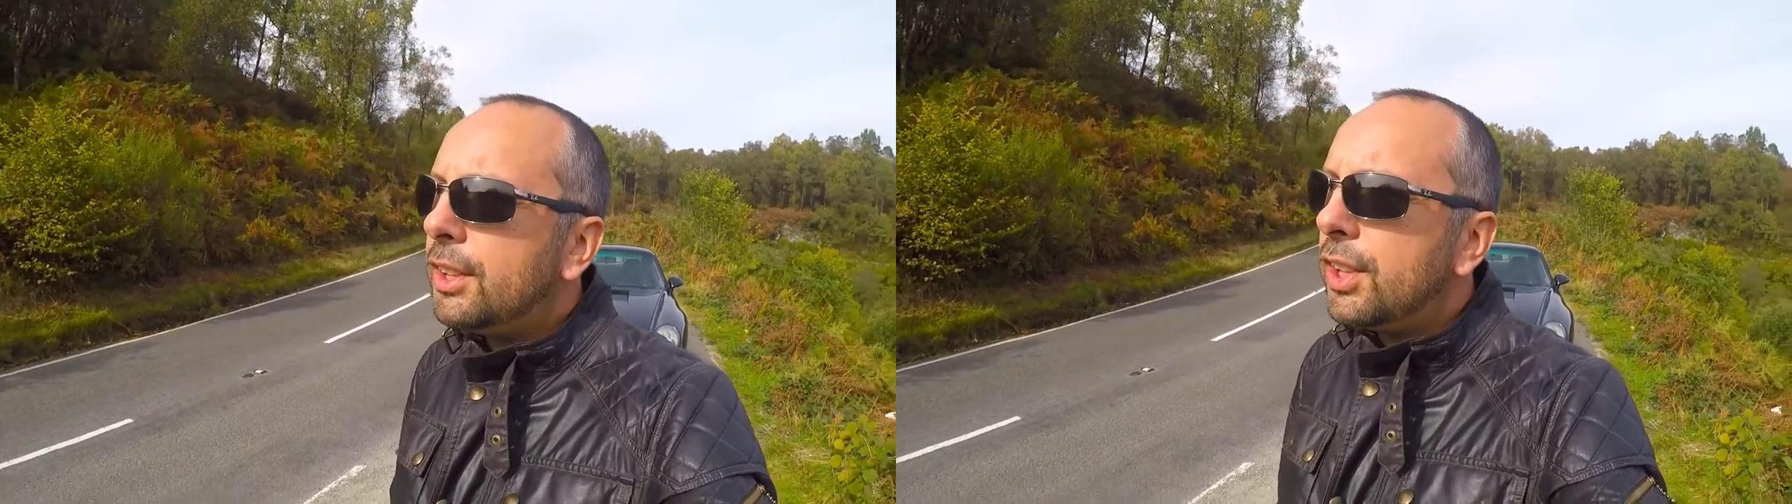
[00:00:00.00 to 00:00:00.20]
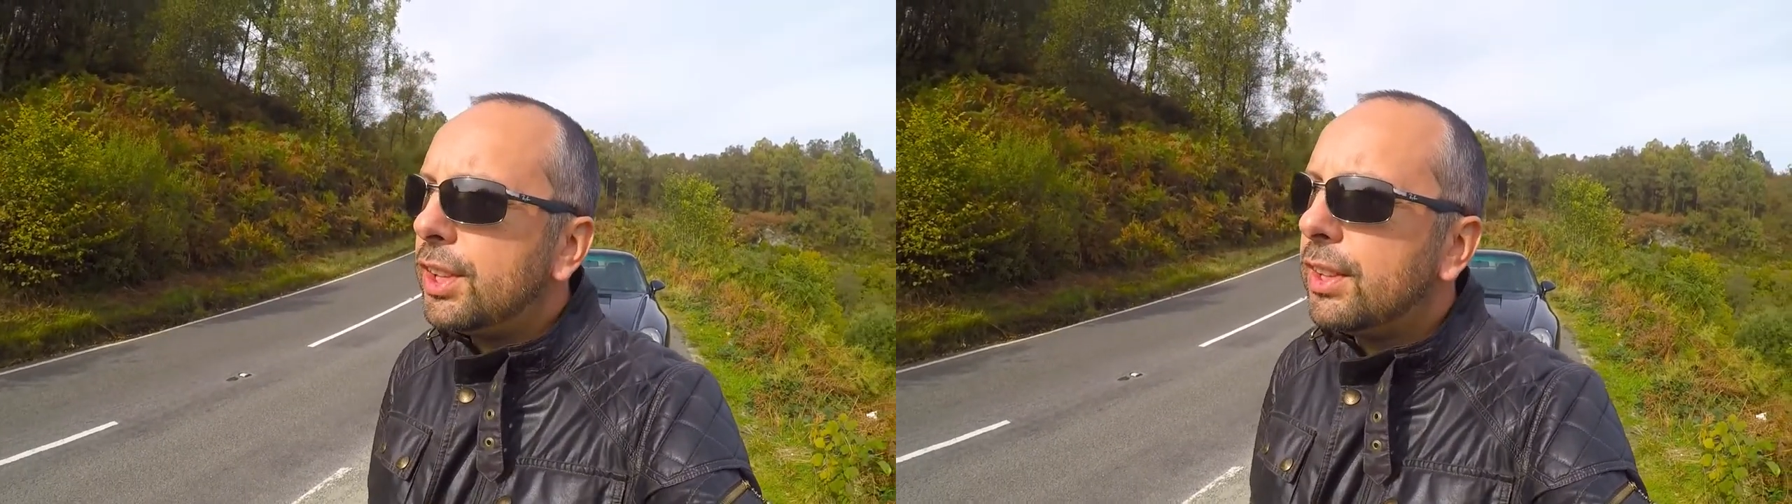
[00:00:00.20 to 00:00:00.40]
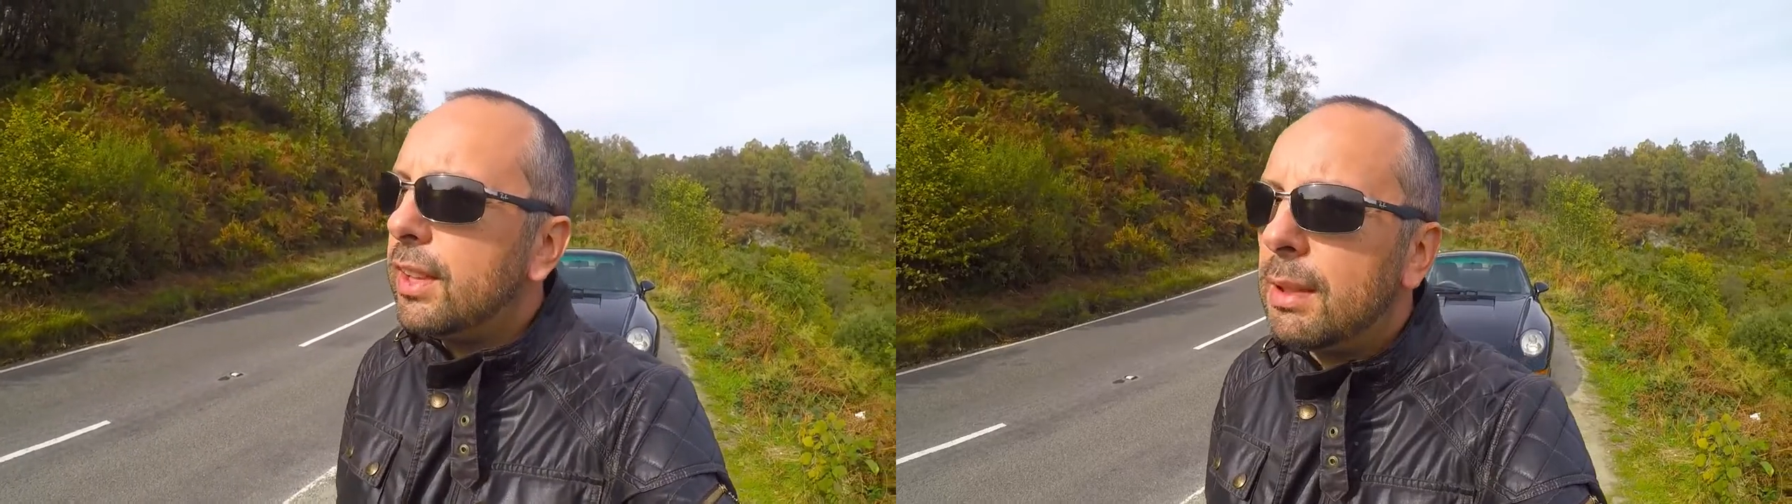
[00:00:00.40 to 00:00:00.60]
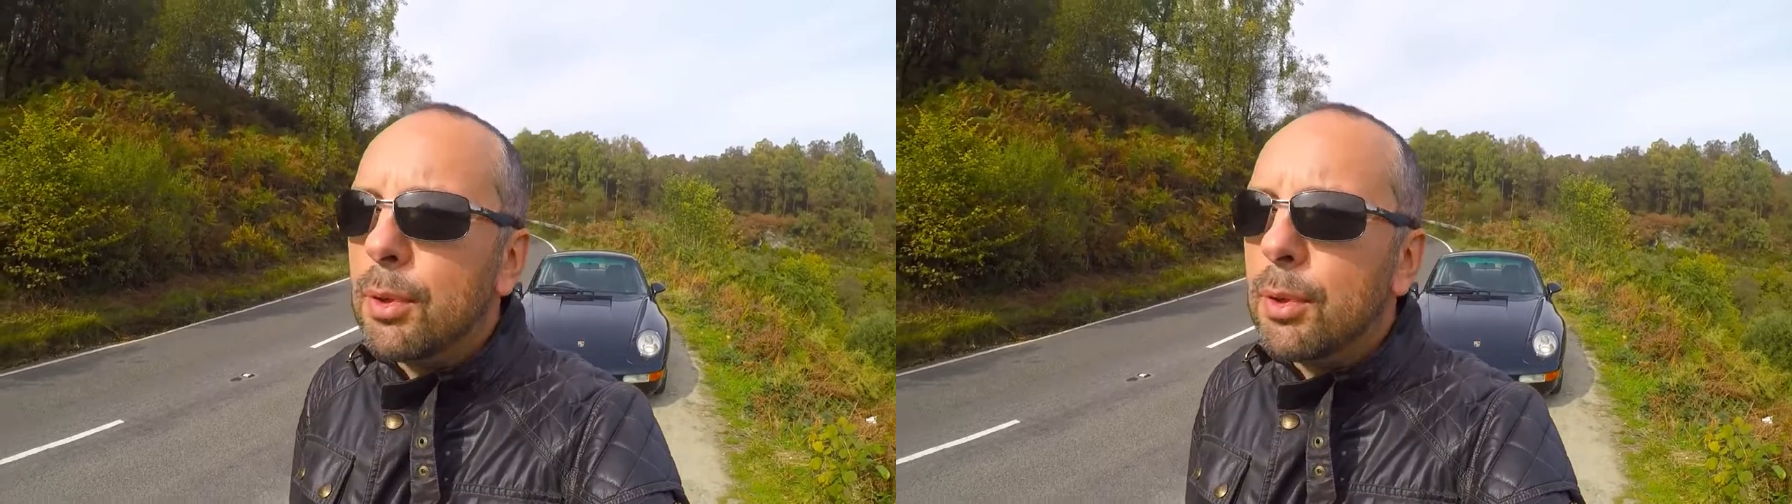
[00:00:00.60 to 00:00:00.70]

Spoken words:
the